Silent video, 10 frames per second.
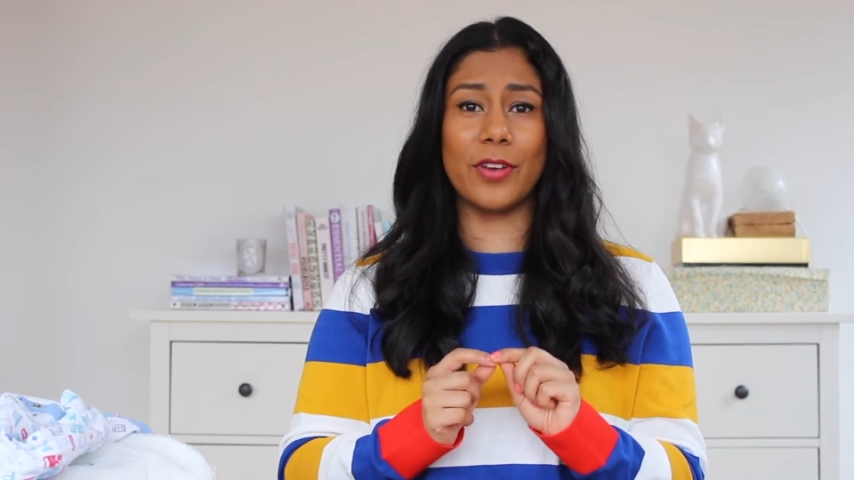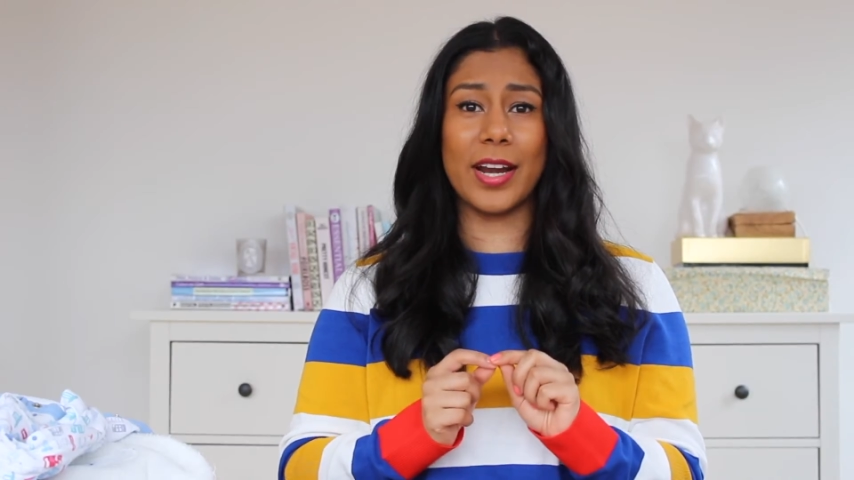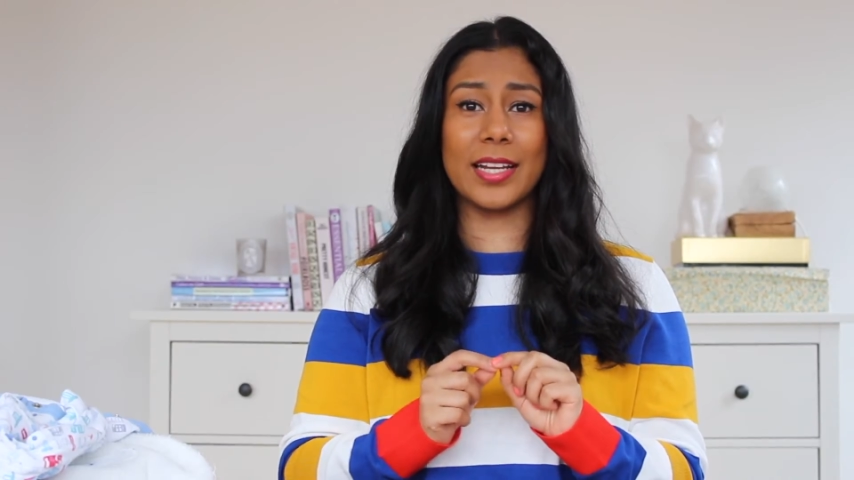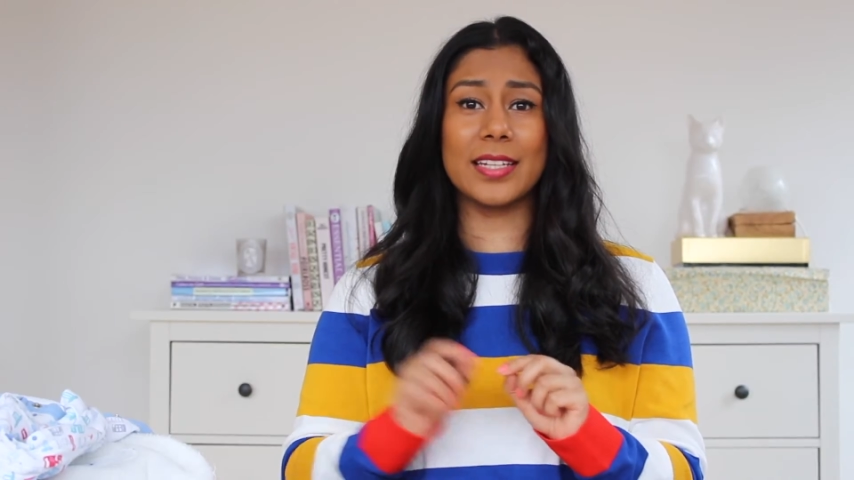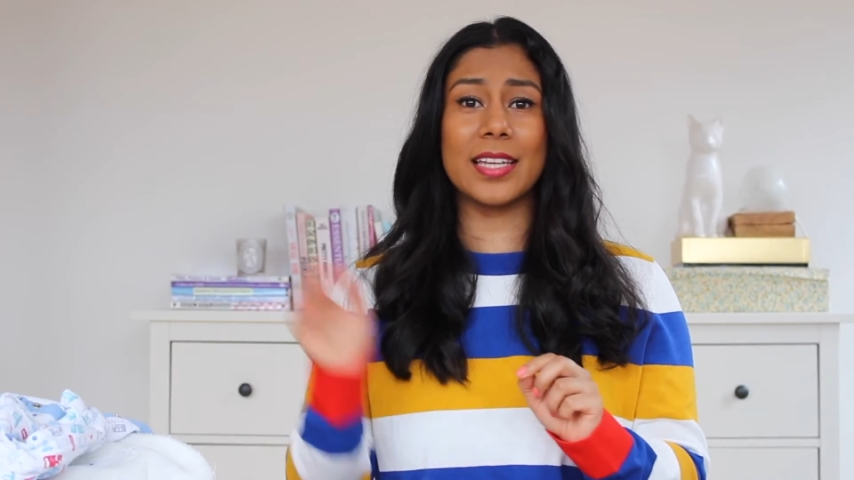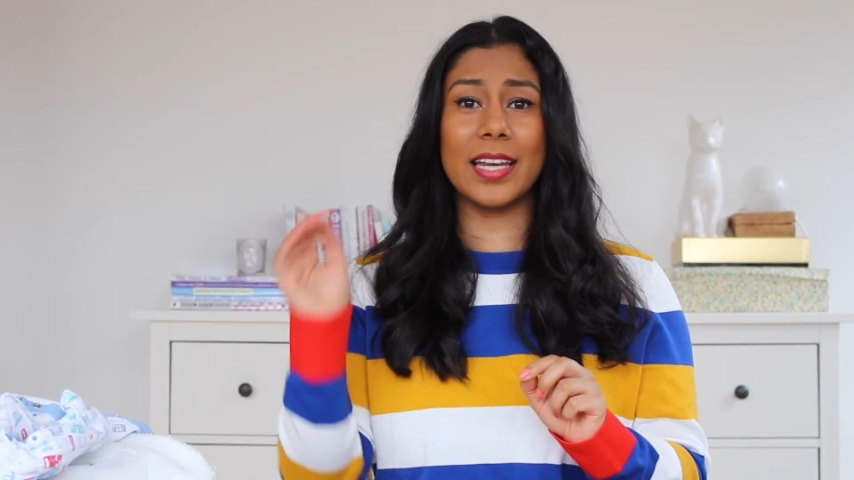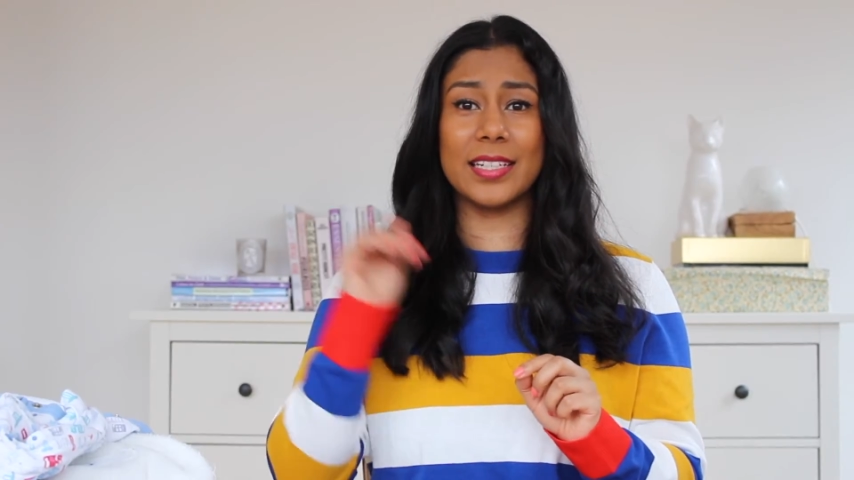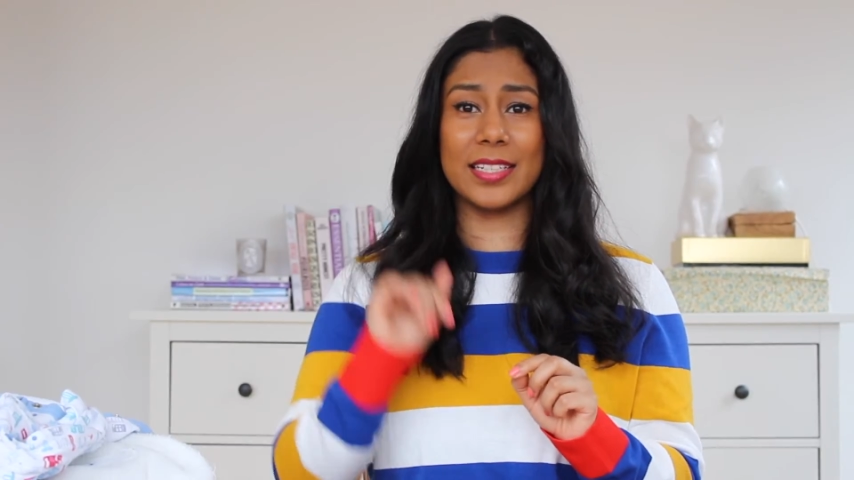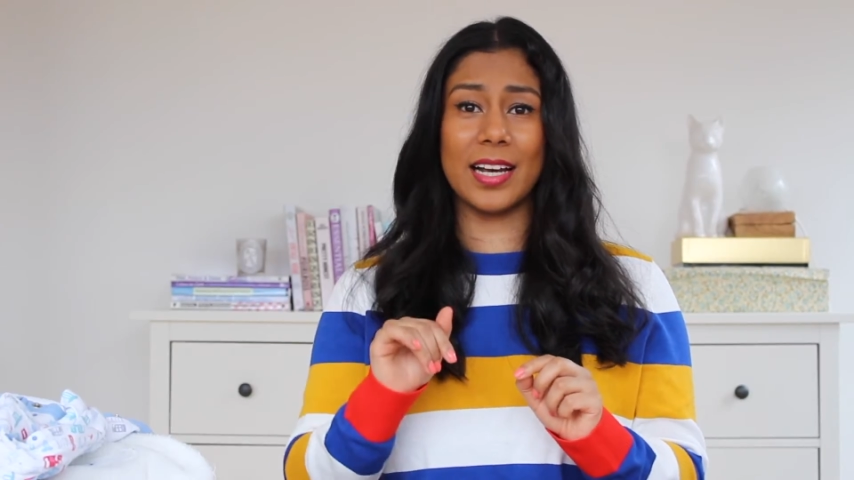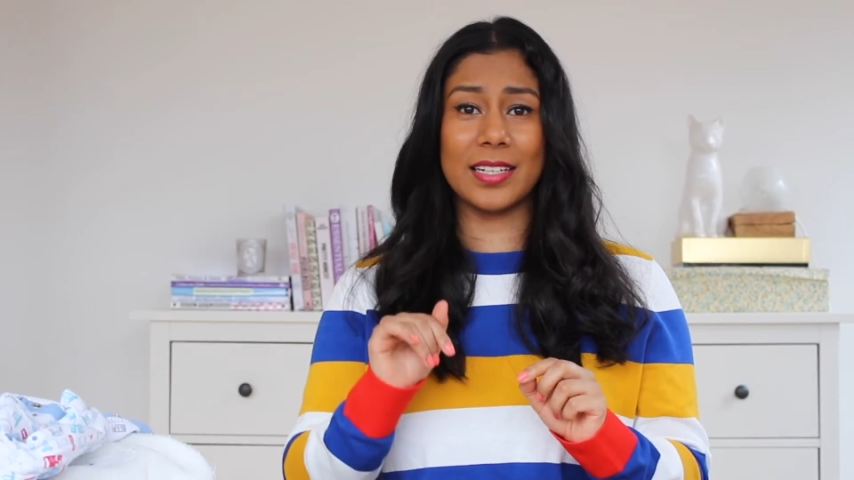rings,
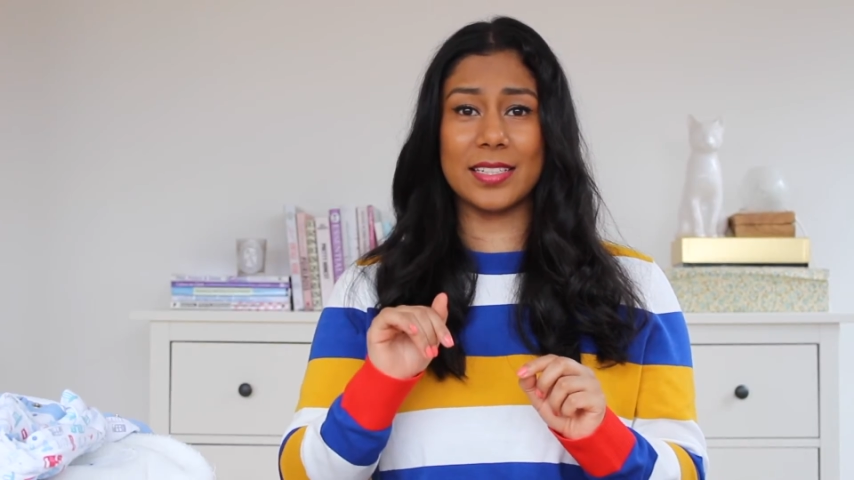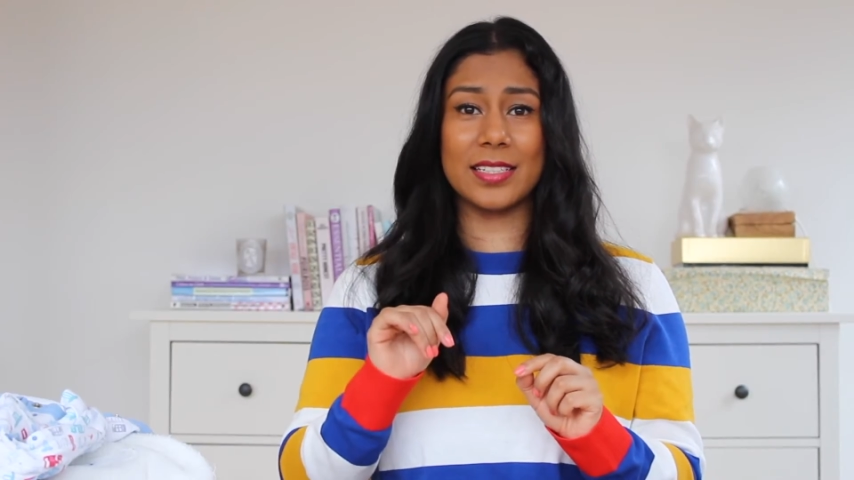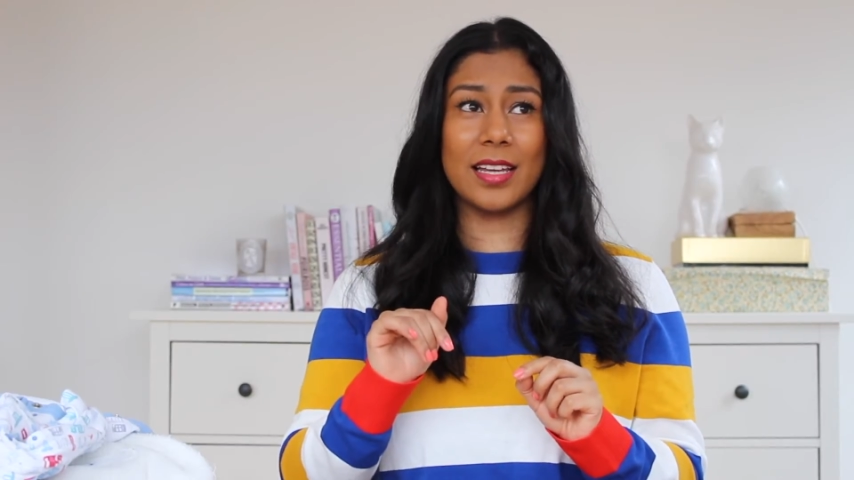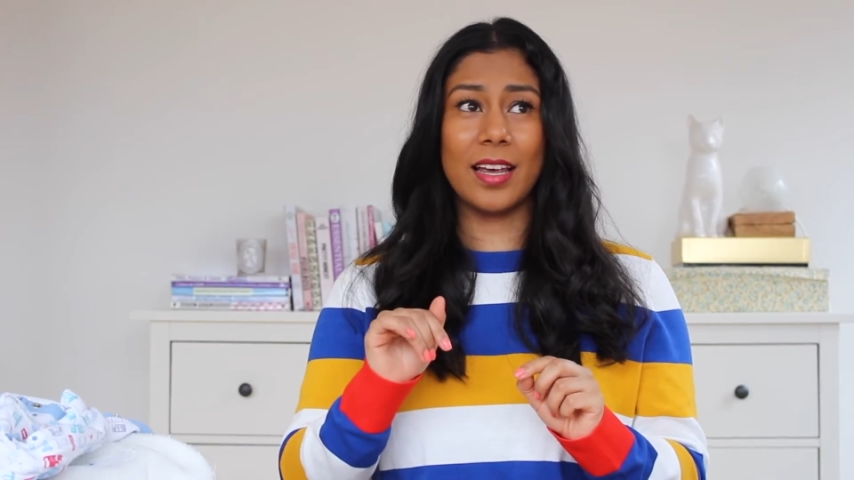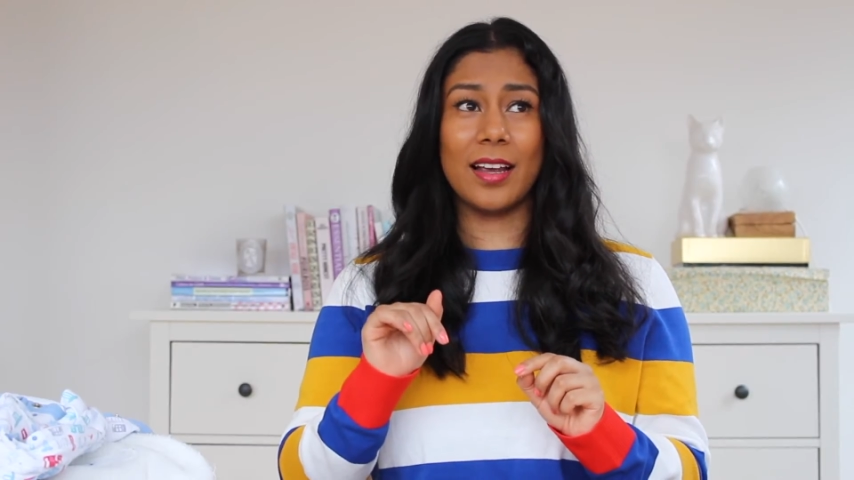it does